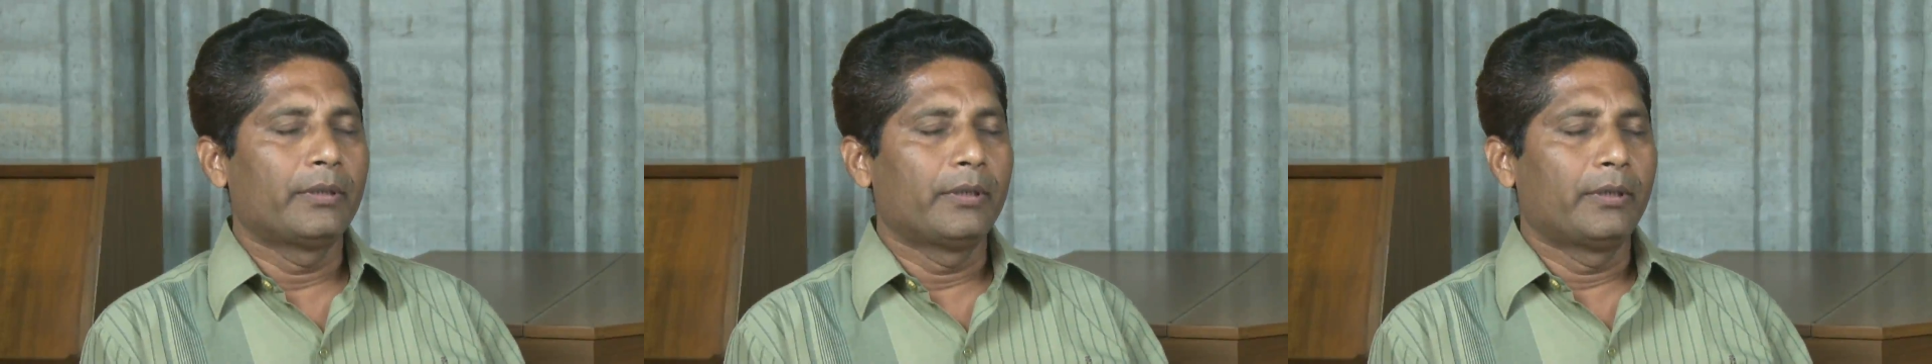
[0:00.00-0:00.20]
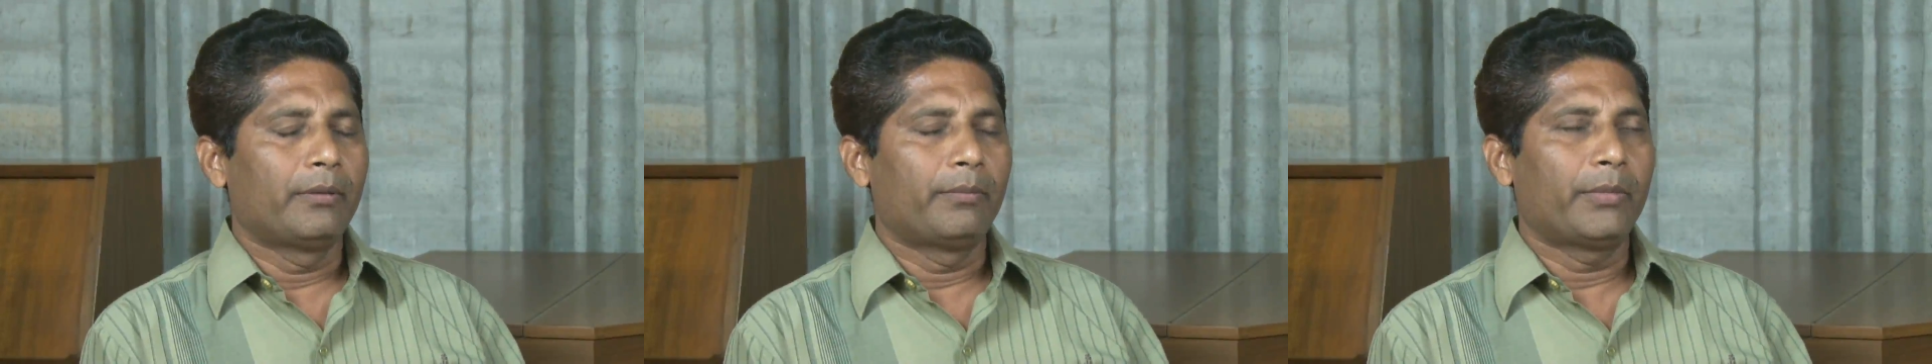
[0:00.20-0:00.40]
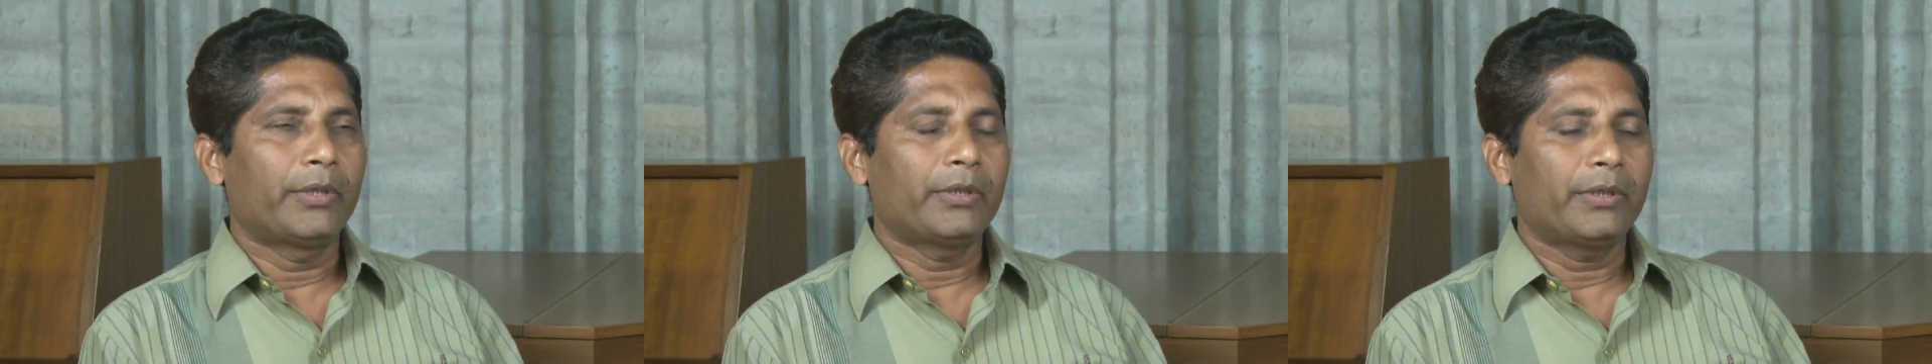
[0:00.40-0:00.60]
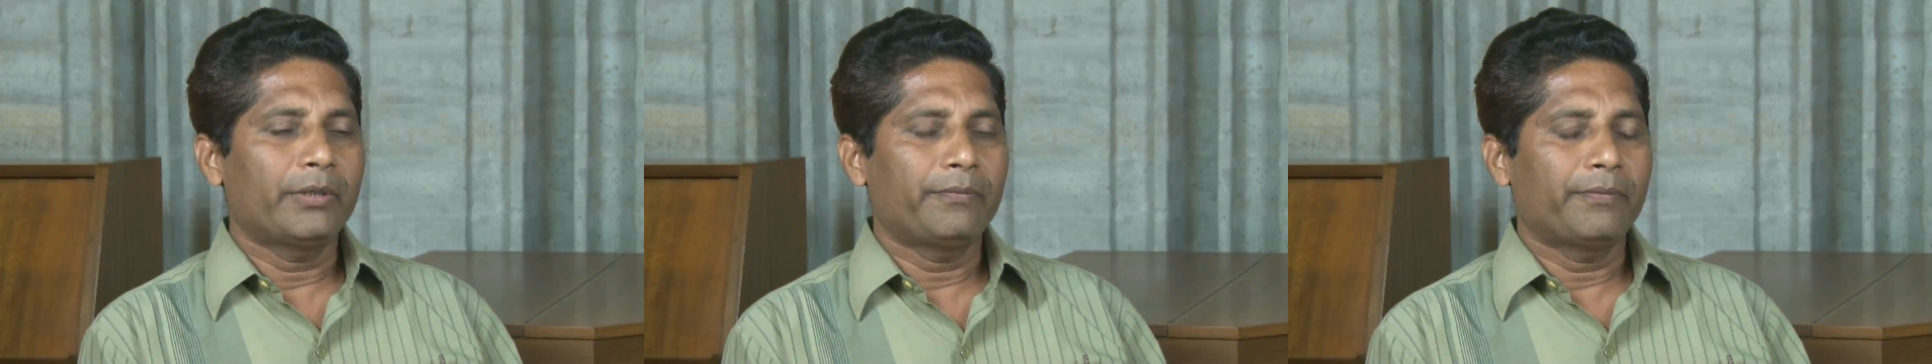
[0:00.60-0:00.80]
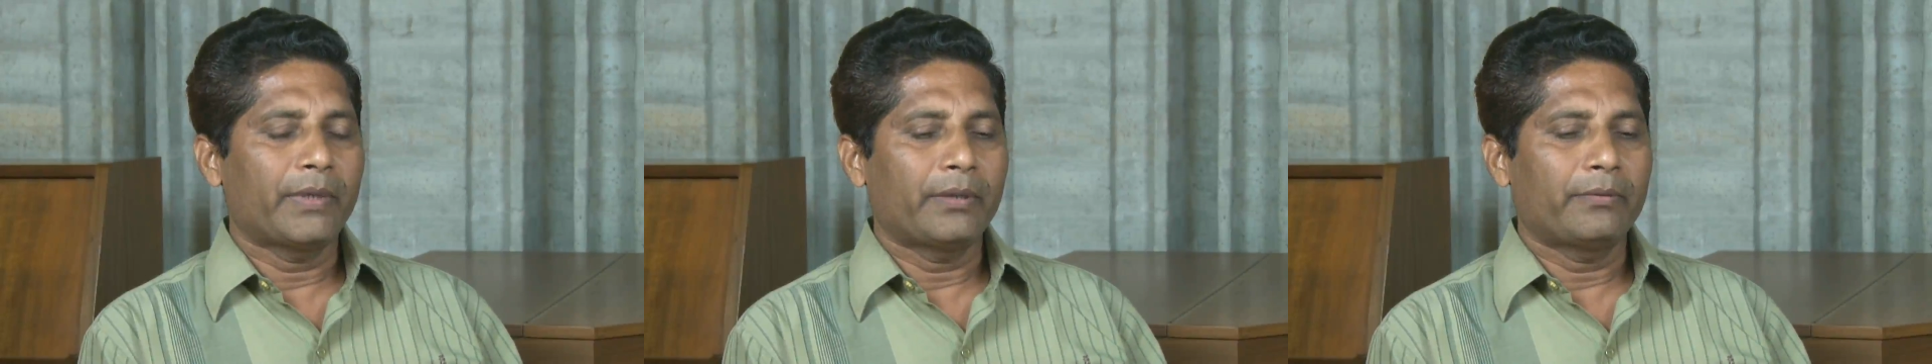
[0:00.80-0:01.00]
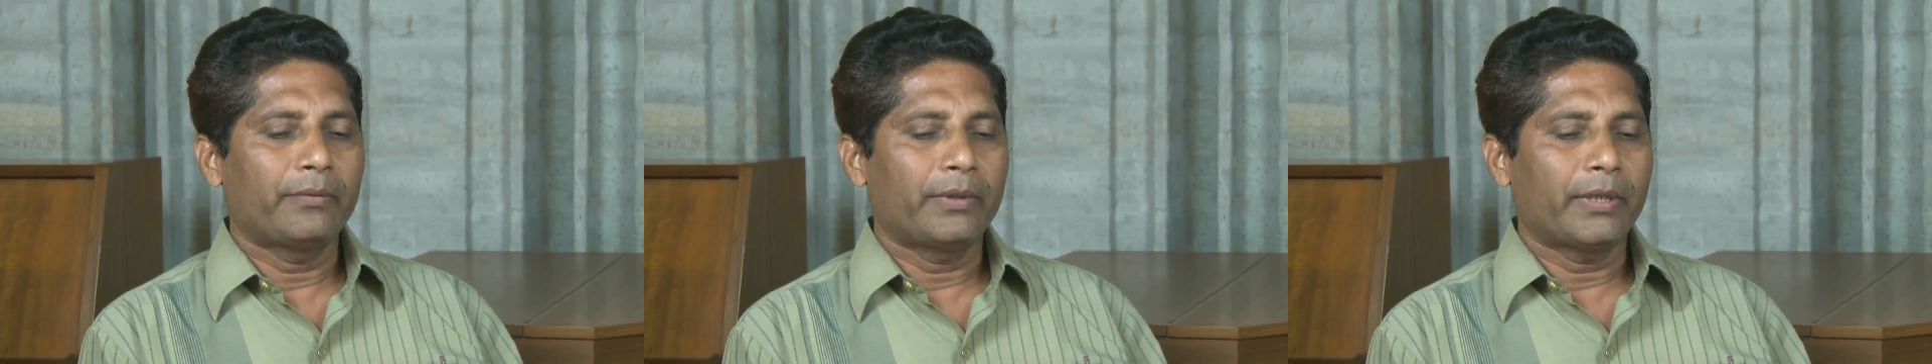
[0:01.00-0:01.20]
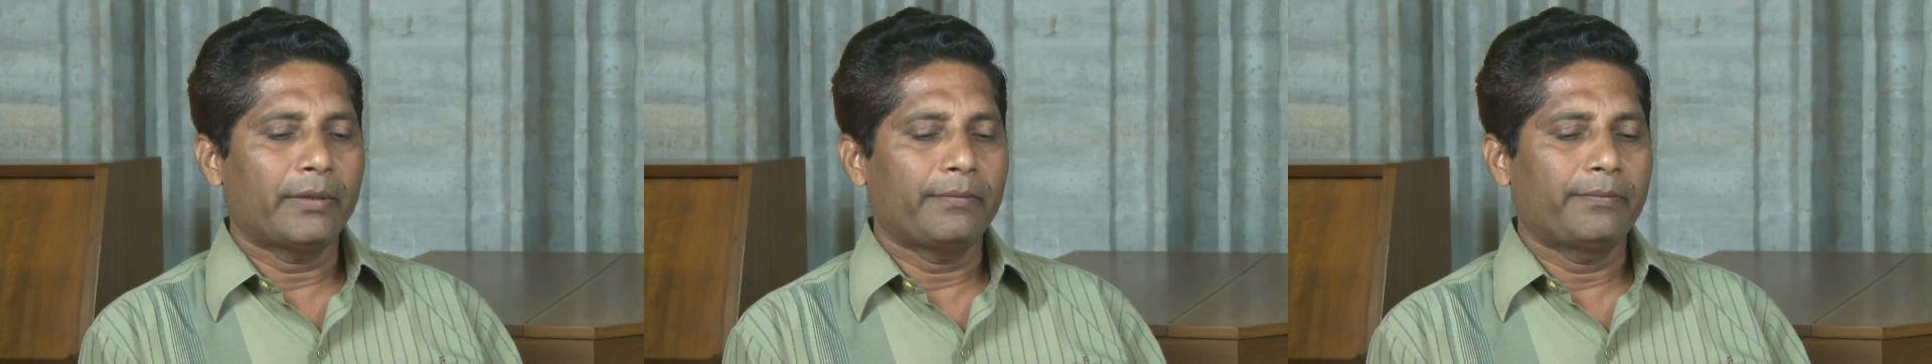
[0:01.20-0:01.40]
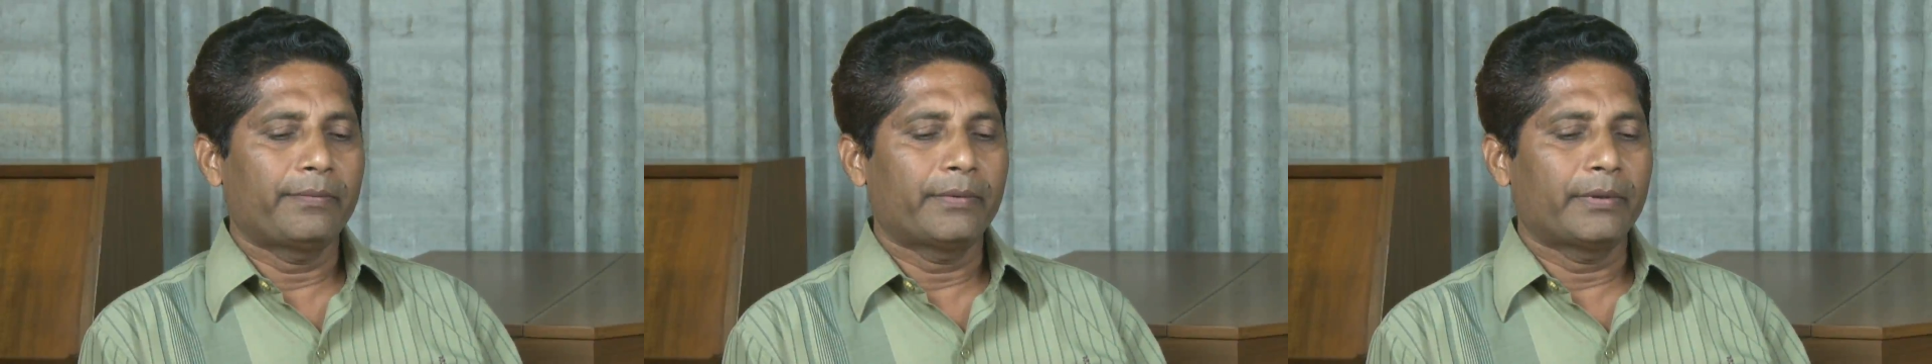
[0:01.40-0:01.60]
Mother, if I could have
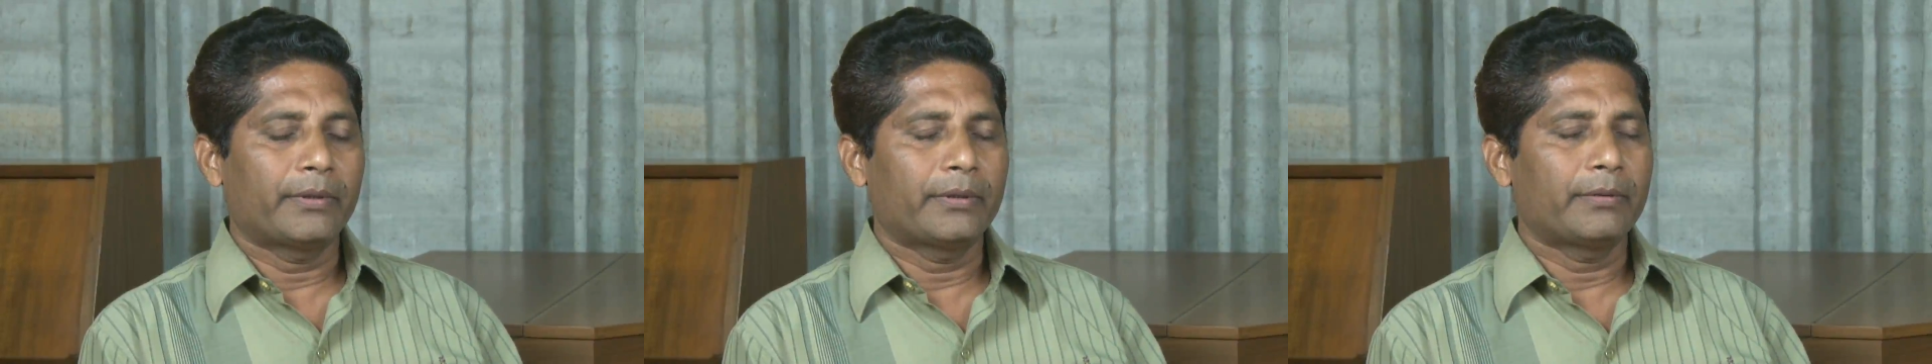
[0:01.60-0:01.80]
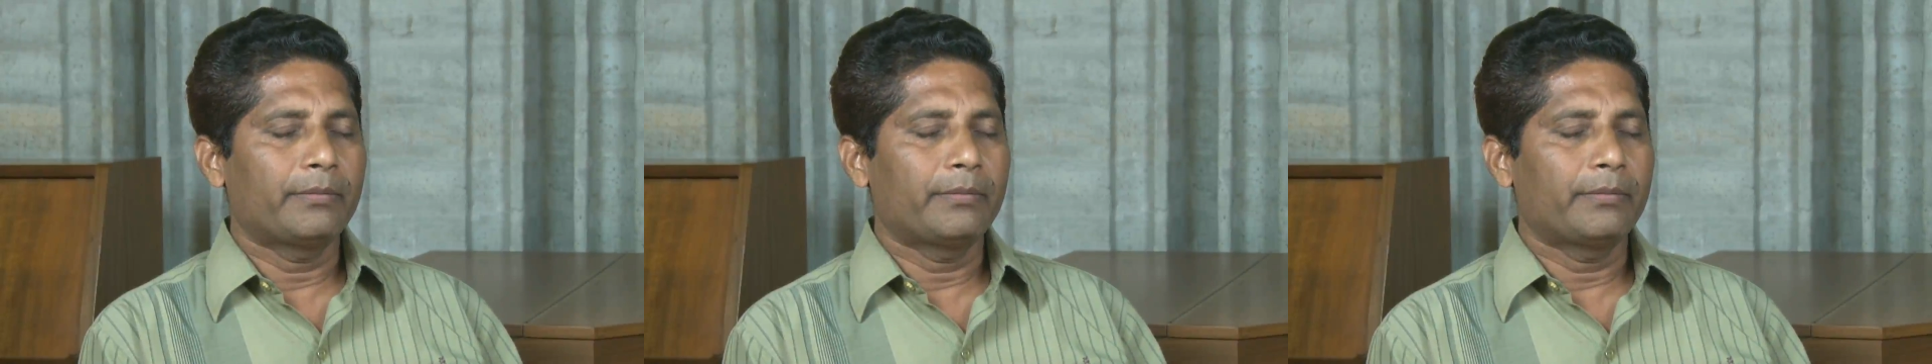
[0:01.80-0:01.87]
uh,